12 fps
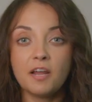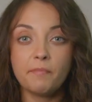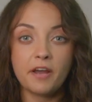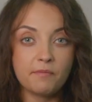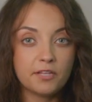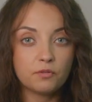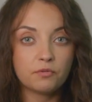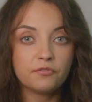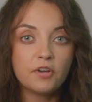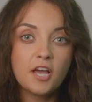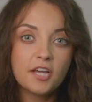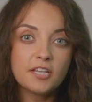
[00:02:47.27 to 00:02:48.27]
read out
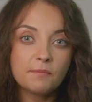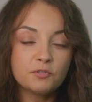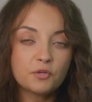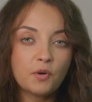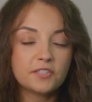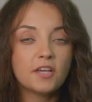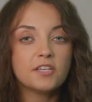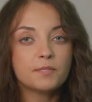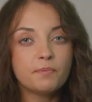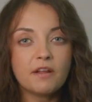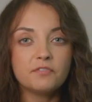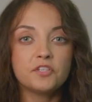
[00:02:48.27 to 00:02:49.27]
many
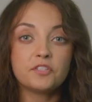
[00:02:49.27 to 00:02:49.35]
parameters,